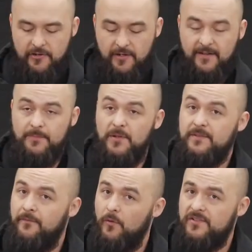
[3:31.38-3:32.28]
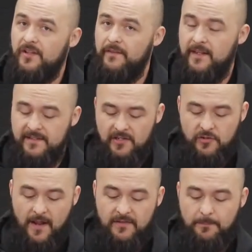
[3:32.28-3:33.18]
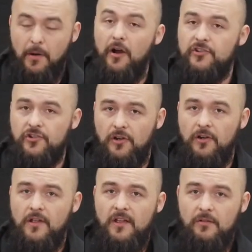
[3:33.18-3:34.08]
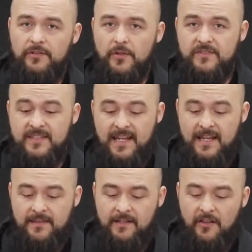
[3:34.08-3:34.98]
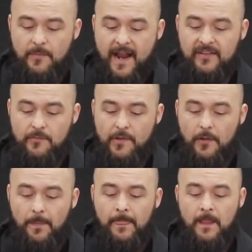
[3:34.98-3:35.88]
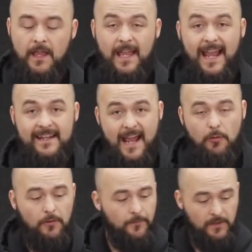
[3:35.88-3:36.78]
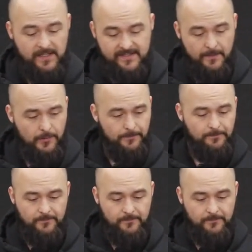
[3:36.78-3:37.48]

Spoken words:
you're gonna have to put some force on this because you have to puncture with those teeth into the back of the belt. And now we're fully assembled.